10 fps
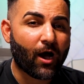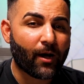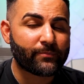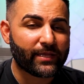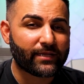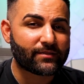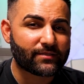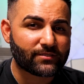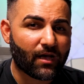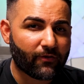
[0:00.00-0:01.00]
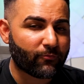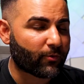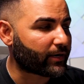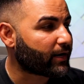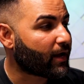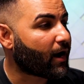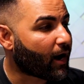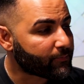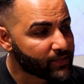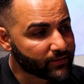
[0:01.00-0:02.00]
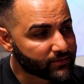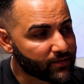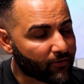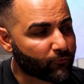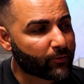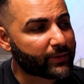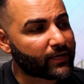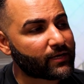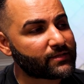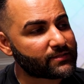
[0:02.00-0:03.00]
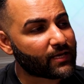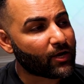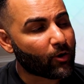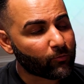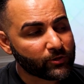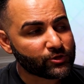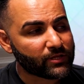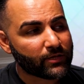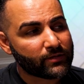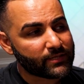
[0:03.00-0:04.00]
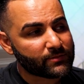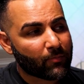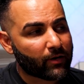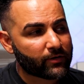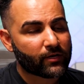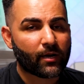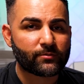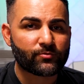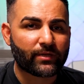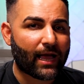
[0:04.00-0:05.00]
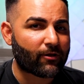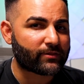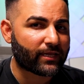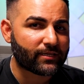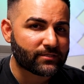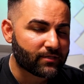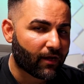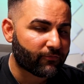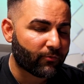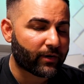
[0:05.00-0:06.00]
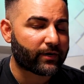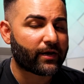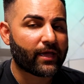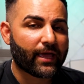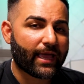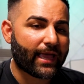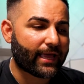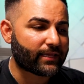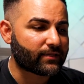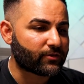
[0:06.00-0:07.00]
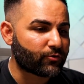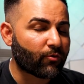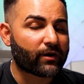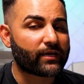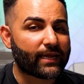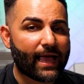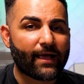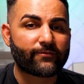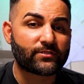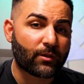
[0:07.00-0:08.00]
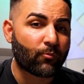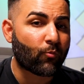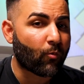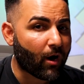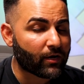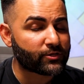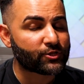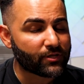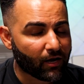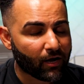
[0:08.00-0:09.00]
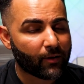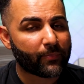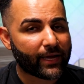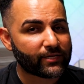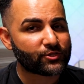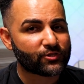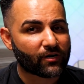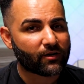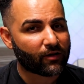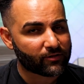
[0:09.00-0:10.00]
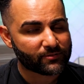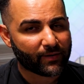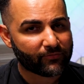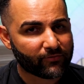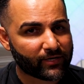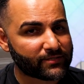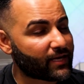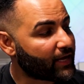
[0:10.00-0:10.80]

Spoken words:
update the software. Update the software because originally this monitor comes with outdated software and you are gonna have some washed up HDR colors, my friends.